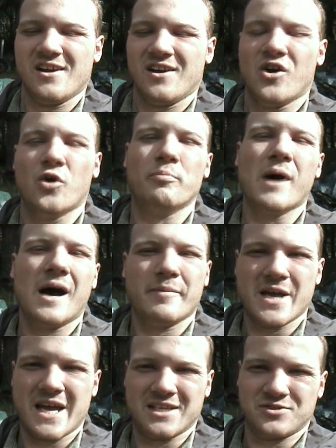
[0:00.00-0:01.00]

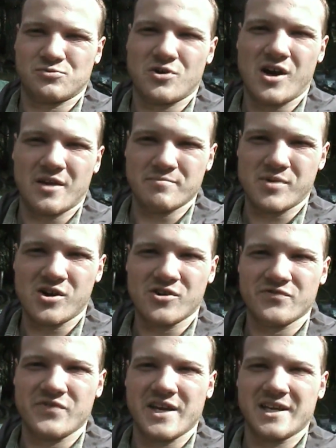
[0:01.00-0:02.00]
Obama has Ron Paul
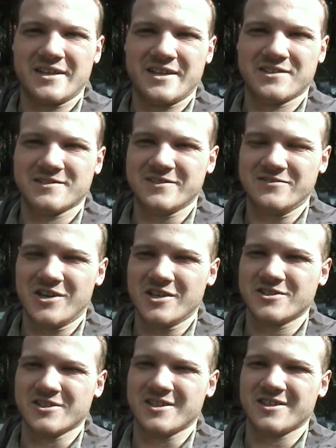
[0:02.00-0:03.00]
fan killed in
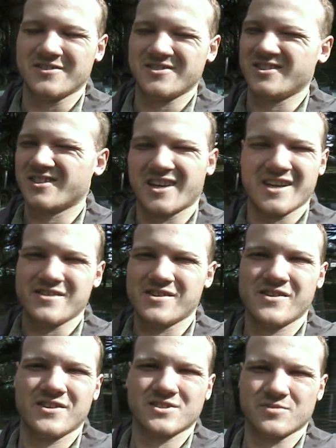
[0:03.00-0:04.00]
Russia. It was just kind of
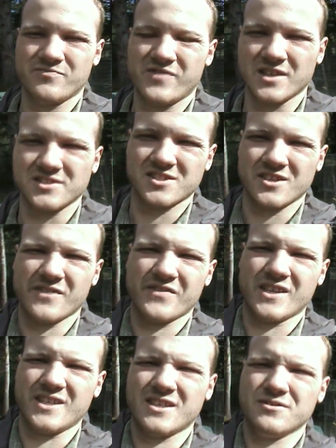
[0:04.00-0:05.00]
some fun stuff
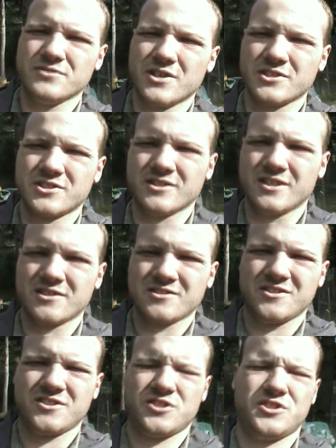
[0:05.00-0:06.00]
I did in Russia there.
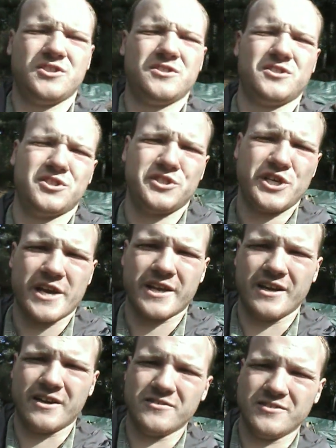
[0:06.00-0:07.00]
Should check
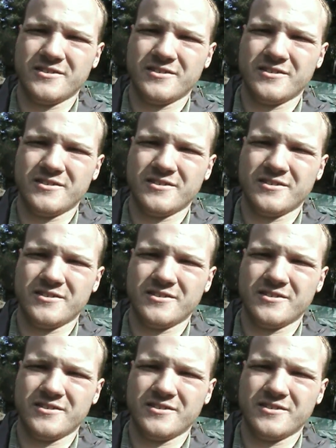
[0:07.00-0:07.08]
it out.